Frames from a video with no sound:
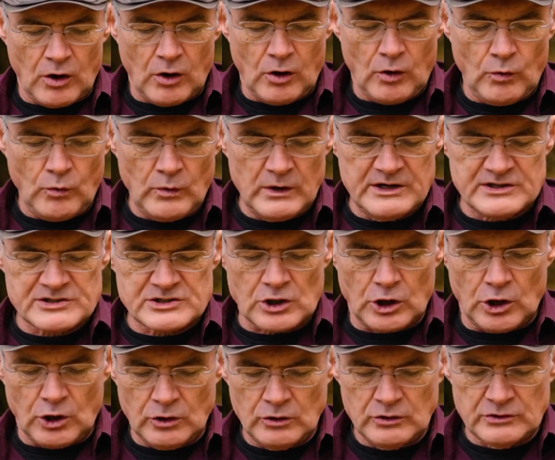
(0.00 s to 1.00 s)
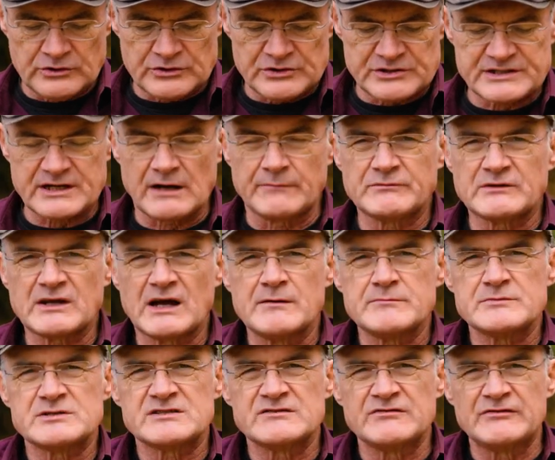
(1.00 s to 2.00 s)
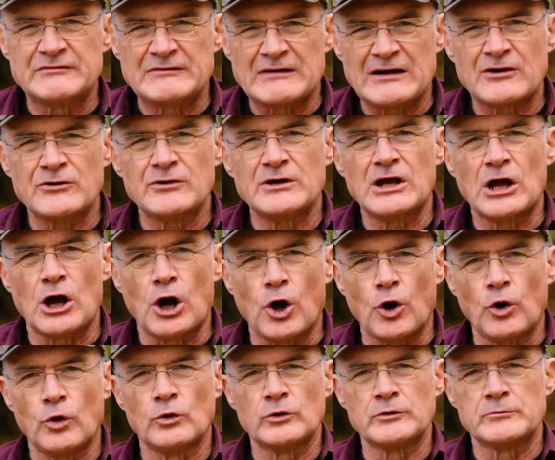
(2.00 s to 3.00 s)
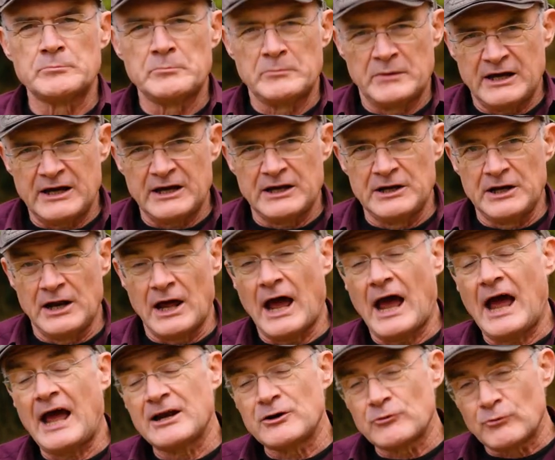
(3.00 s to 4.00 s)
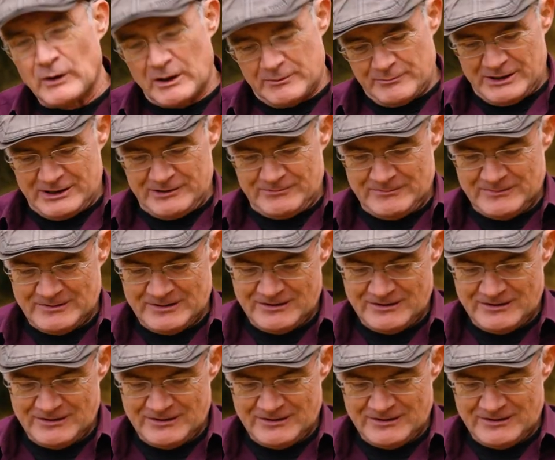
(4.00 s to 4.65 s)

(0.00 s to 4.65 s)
always older, sometimes very old men and women